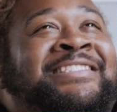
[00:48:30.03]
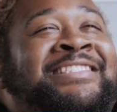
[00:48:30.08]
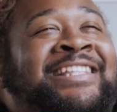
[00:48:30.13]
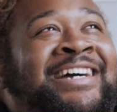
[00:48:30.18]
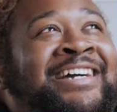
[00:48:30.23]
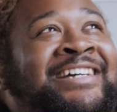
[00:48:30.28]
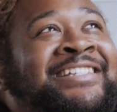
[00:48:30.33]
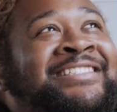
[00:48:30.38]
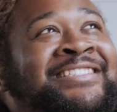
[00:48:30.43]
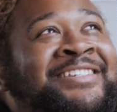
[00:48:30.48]

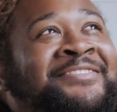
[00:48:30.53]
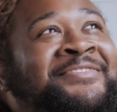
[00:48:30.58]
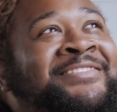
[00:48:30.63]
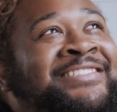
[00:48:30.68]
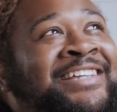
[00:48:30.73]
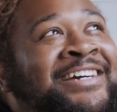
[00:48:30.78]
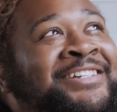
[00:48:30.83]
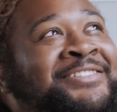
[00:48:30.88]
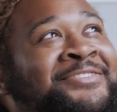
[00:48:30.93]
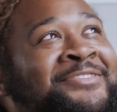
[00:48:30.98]
nice. It
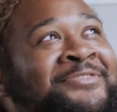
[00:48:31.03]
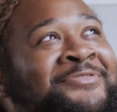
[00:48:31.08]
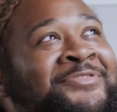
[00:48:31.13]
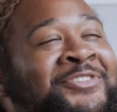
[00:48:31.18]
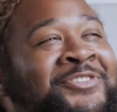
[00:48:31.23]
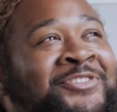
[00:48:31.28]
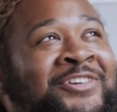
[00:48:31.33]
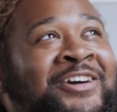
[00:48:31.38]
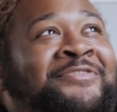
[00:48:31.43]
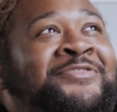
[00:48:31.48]
was nice to
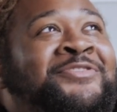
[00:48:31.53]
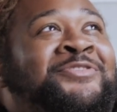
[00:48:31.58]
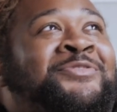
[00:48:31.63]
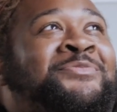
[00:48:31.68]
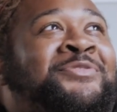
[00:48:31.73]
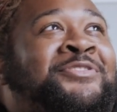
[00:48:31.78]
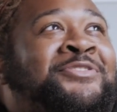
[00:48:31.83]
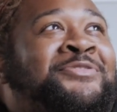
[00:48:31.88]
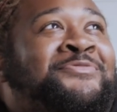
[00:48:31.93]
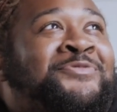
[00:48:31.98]
photograph you
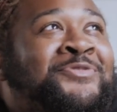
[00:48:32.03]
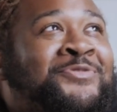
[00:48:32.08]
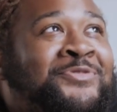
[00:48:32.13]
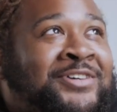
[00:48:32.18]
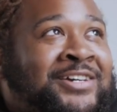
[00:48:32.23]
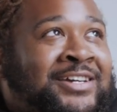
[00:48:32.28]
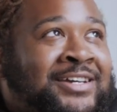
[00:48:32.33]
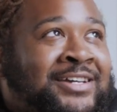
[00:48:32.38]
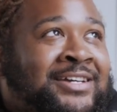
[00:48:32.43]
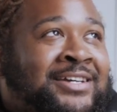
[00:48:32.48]
with
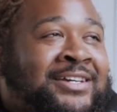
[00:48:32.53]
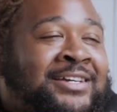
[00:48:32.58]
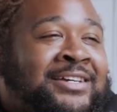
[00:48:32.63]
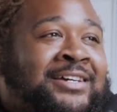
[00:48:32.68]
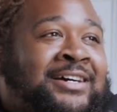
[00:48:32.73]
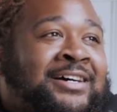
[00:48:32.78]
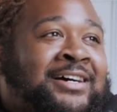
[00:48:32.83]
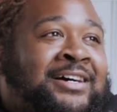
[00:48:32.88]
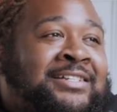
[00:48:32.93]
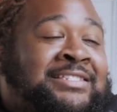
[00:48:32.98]
Roy.
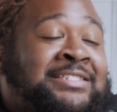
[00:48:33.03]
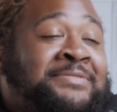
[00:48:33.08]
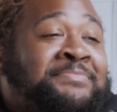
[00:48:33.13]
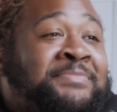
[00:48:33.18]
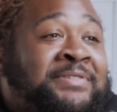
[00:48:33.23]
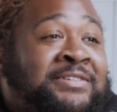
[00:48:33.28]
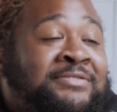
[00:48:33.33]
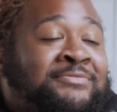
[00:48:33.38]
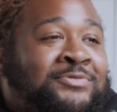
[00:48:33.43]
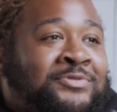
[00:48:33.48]
To
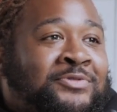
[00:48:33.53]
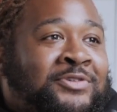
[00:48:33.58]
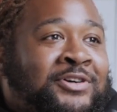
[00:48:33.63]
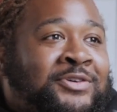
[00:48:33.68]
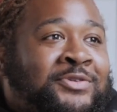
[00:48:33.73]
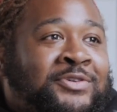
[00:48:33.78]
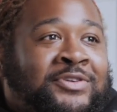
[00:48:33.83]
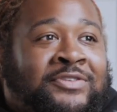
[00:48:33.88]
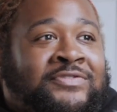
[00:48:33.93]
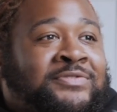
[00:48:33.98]
meet
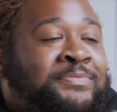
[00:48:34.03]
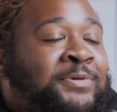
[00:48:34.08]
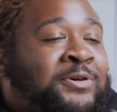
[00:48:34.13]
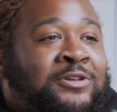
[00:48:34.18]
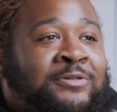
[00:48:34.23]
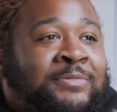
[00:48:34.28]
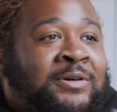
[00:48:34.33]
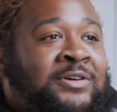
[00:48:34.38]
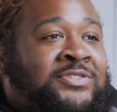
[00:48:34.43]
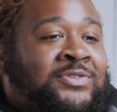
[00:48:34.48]
Roy, who you've
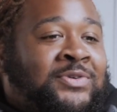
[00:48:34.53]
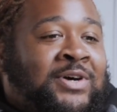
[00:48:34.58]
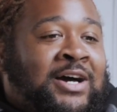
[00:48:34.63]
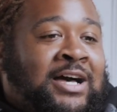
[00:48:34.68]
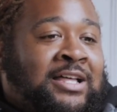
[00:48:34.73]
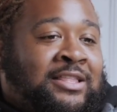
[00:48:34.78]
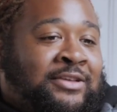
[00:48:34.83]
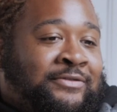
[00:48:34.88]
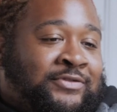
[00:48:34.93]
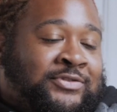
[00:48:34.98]
spoken about so
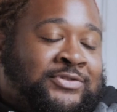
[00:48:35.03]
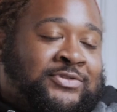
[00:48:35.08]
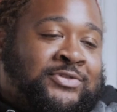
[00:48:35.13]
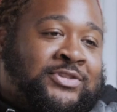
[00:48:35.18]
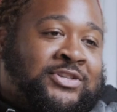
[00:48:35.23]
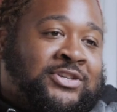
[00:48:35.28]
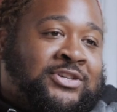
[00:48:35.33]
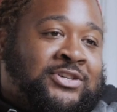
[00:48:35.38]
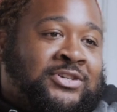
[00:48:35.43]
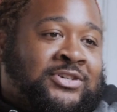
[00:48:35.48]
highly for
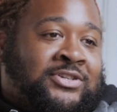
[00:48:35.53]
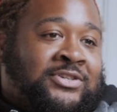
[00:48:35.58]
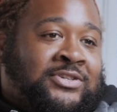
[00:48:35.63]
so long.